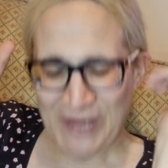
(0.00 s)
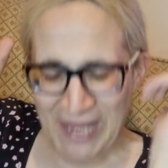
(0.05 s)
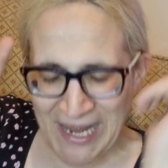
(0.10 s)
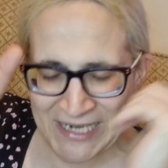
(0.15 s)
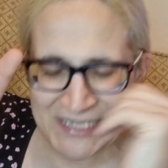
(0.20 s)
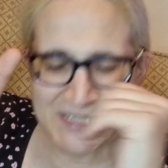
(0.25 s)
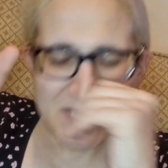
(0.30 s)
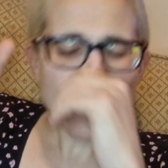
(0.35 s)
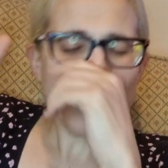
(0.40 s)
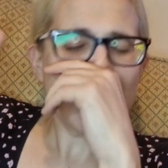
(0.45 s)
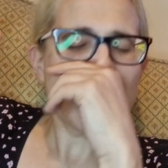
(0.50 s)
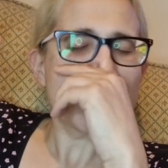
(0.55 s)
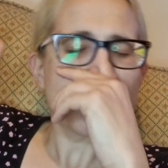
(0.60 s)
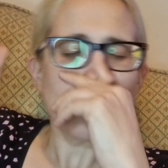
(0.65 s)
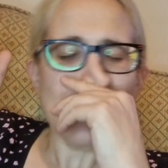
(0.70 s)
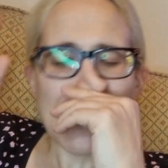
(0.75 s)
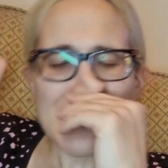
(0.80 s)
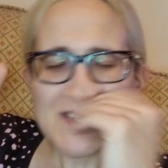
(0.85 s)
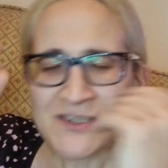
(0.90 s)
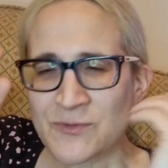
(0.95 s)
relax and release,
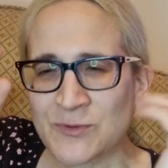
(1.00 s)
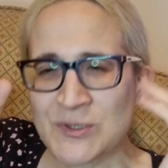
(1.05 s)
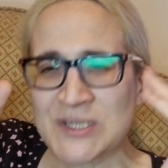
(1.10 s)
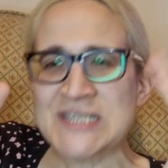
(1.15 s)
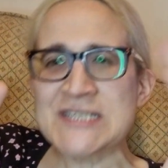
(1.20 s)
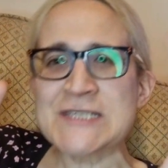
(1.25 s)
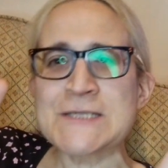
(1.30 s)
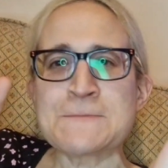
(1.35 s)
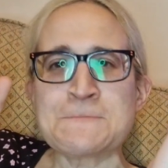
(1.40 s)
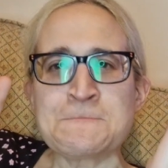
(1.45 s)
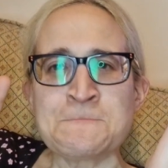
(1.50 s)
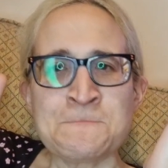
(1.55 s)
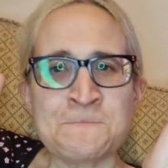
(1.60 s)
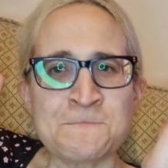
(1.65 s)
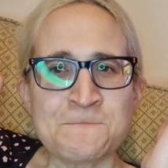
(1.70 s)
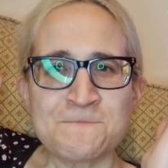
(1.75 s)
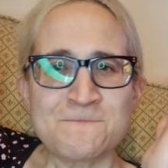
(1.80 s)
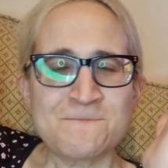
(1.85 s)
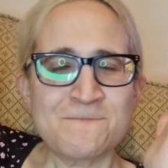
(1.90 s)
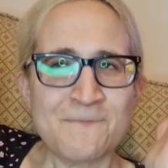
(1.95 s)
relax and release.
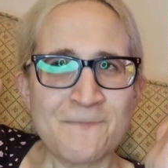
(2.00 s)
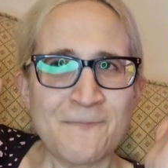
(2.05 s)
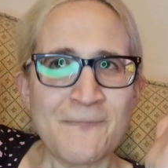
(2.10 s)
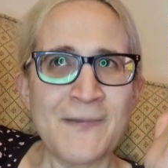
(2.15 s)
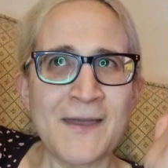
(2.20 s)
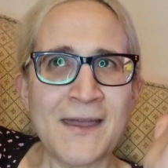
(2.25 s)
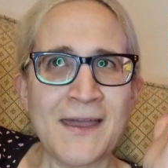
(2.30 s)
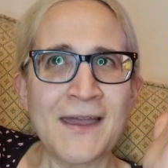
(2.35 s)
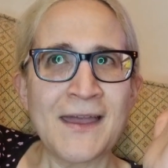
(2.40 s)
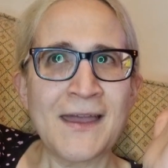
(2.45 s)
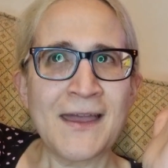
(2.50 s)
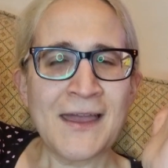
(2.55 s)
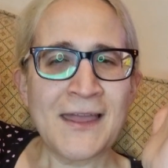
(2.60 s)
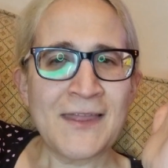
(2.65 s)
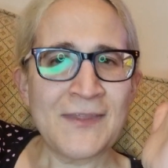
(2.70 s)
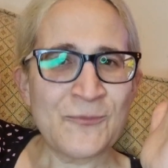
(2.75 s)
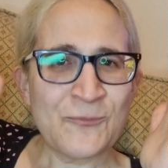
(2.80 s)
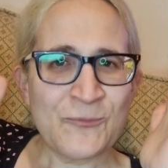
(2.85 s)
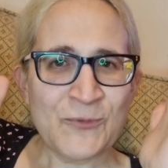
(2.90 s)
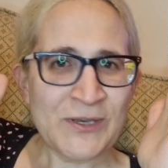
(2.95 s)

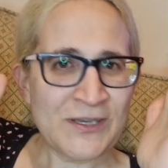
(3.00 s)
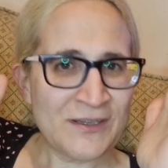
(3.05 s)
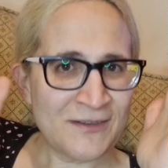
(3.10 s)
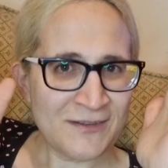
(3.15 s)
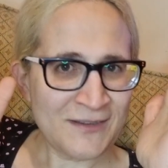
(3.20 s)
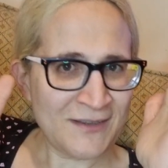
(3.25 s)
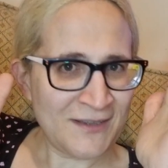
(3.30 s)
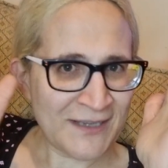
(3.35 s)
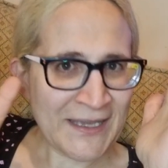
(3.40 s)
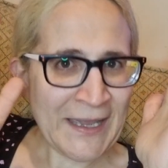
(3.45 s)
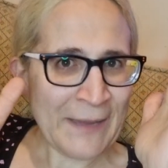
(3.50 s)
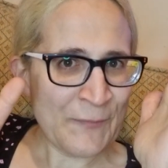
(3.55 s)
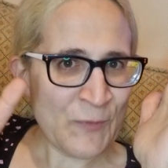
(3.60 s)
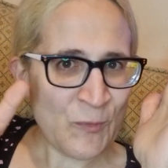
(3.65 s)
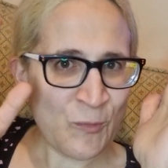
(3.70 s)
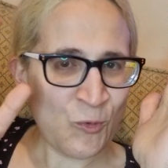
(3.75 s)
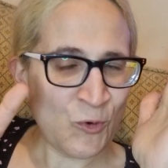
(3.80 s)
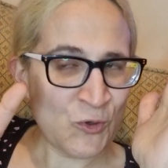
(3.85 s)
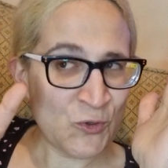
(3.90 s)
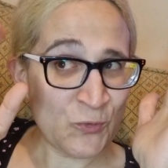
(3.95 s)
And when it came to
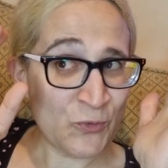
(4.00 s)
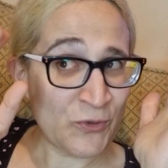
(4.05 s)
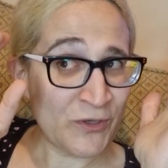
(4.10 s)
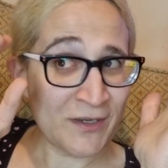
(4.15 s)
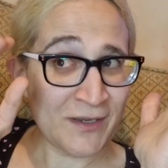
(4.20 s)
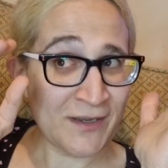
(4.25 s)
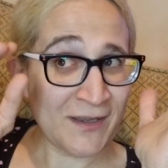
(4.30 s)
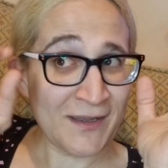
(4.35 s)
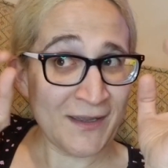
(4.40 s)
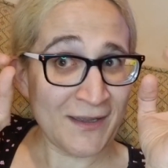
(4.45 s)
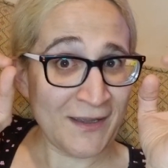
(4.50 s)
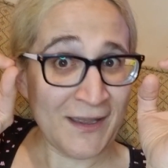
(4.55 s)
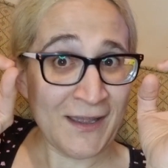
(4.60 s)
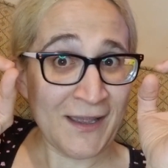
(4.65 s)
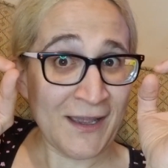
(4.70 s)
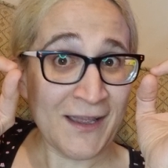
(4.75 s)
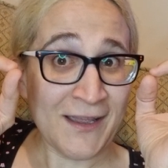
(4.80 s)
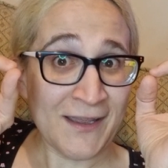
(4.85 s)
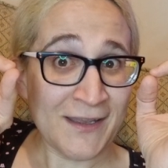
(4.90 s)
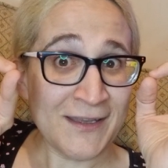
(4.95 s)
a point where
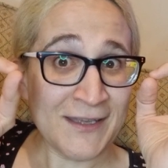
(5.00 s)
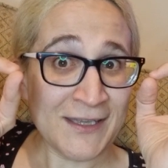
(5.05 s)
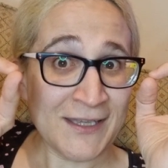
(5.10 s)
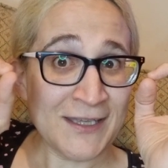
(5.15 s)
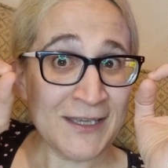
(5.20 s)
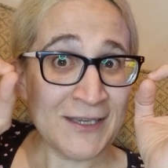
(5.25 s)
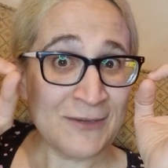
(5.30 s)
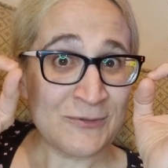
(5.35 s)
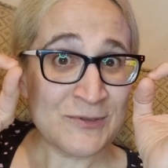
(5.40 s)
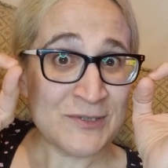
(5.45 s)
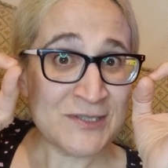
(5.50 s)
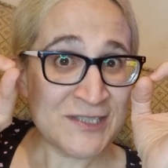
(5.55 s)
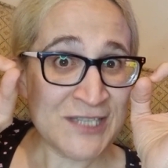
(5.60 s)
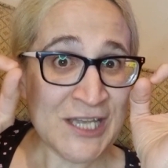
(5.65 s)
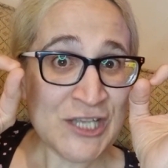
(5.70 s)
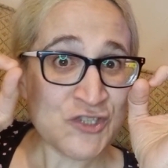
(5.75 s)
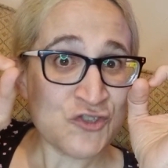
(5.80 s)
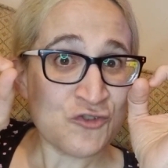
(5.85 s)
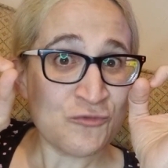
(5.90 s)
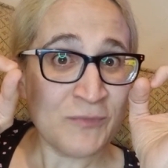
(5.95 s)
it was
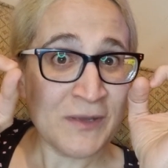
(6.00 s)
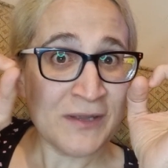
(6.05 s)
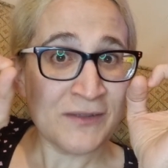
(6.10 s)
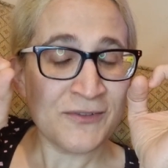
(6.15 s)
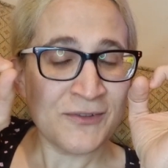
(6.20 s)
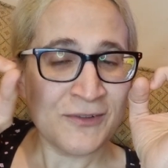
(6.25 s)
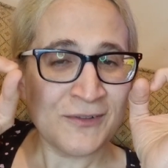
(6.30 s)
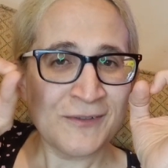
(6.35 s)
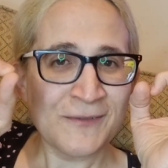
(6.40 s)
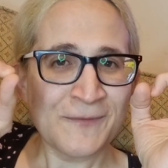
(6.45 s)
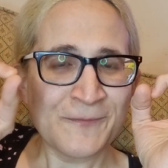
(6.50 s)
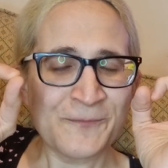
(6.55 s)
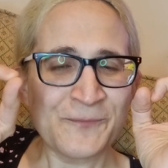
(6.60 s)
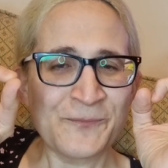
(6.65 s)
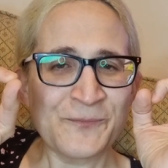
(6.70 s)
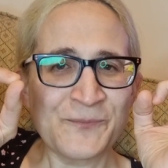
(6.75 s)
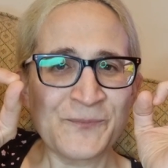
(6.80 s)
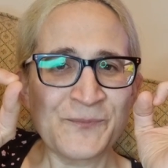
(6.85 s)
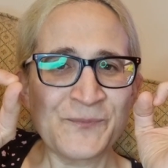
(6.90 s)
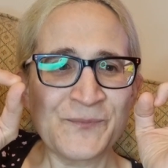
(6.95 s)
detrimental,
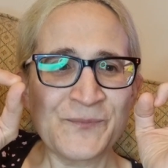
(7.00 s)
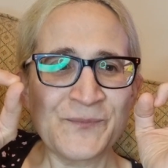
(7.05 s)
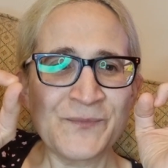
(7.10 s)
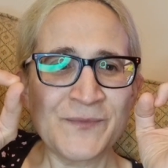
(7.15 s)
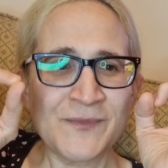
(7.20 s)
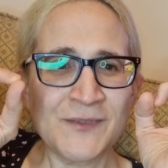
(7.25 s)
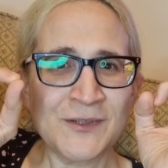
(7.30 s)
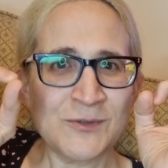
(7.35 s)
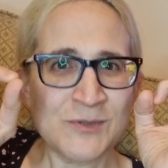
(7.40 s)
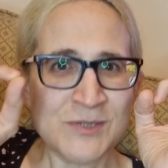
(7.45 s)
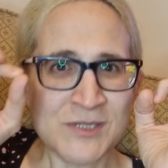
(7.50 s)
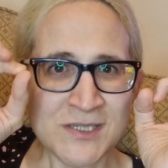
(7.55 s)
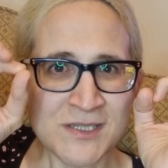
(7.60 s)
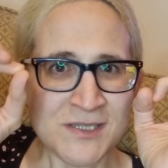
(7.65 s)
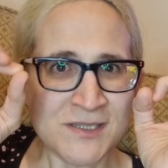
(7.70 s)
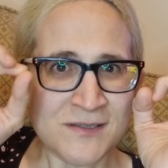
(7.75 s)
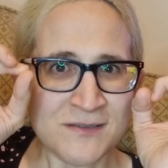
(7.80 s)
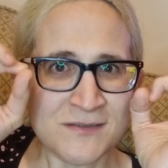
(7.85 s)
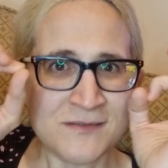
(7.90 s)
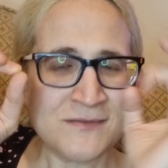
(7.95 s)
it
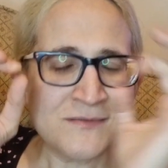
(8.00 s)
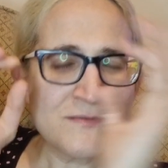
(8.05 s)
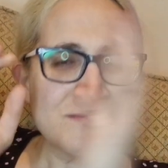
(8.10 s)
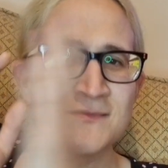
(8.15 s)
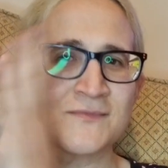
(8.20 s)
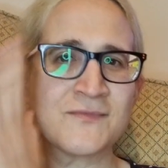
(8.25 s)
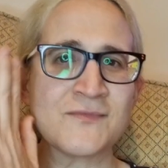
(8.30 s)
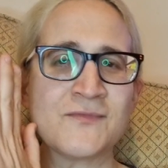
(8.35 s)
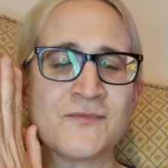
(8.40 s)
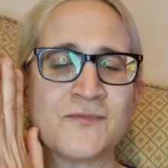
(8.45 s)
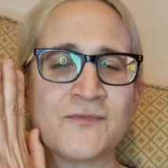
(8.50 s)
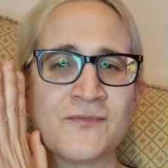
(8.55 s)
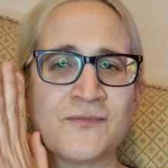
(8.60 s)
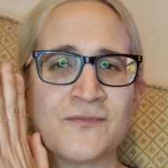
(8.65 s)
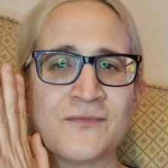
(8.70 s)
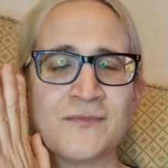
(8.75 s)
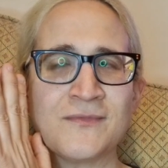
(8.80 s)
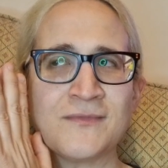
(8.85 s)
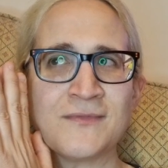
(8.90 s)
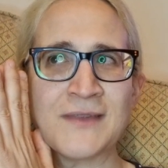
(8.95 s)
was
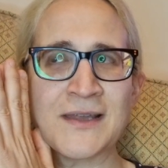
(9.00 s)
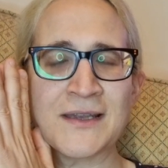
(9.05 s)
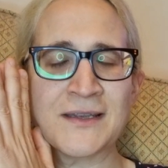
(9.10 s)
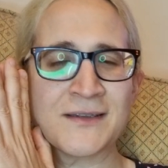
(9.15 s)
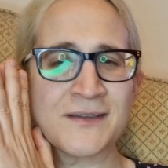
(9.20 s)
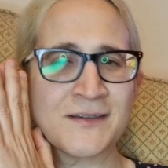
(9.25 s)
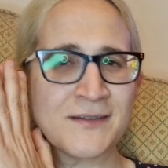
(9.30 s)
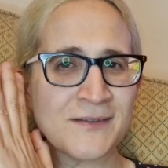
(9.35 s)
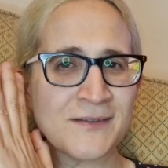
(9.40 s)
like